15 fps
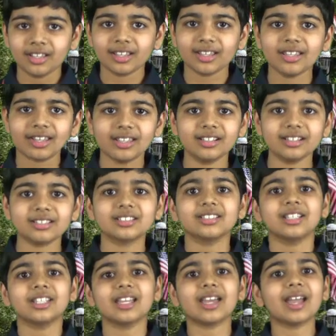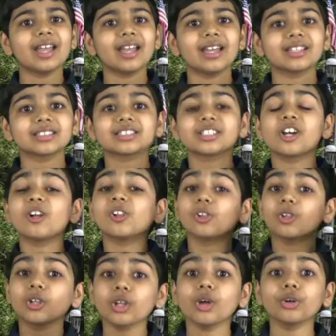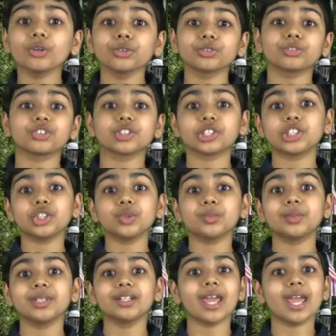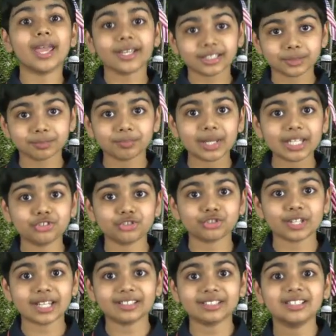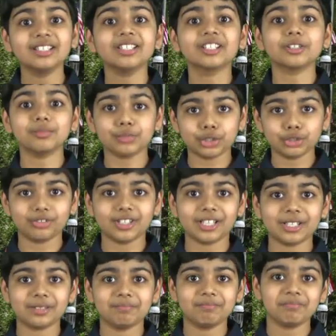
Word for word: And it has a large Cuban expatriate community.